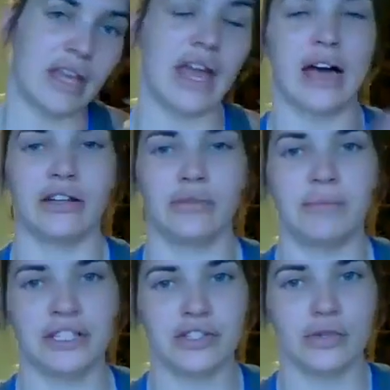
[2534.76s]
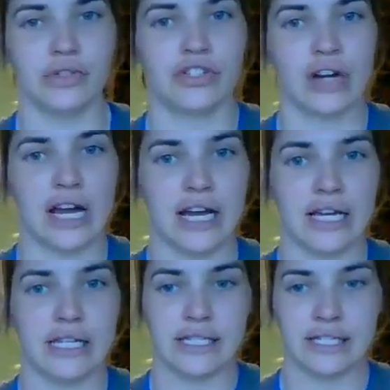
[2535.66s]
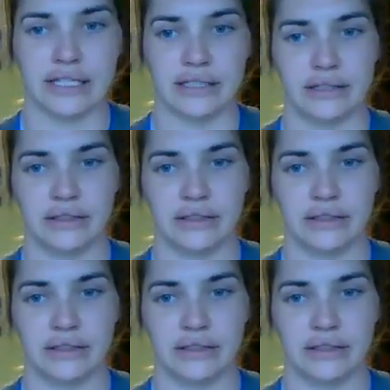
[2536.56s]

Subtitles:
Yeah, and you've been so stressed and